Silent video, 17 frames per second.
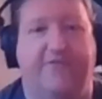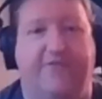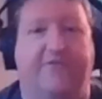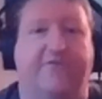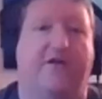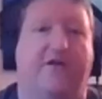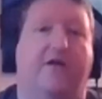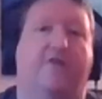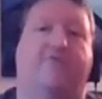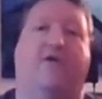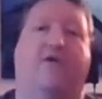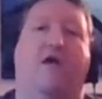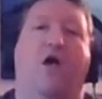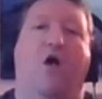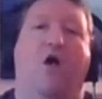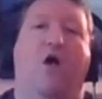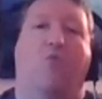and stuff.
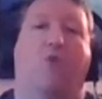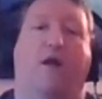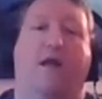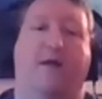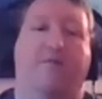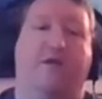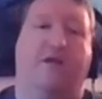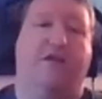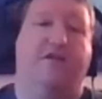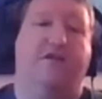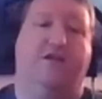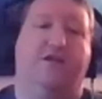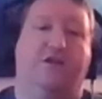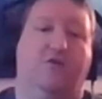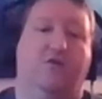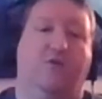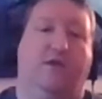What I'm going to
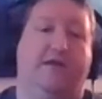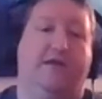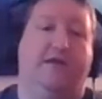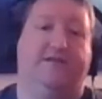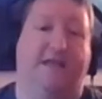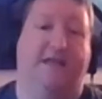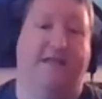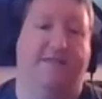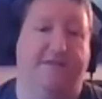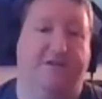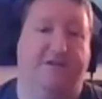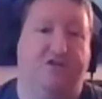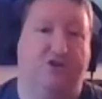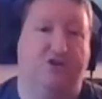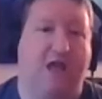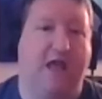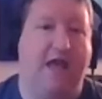do is, in the
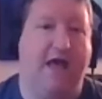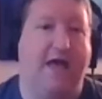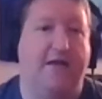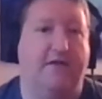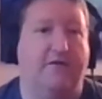chat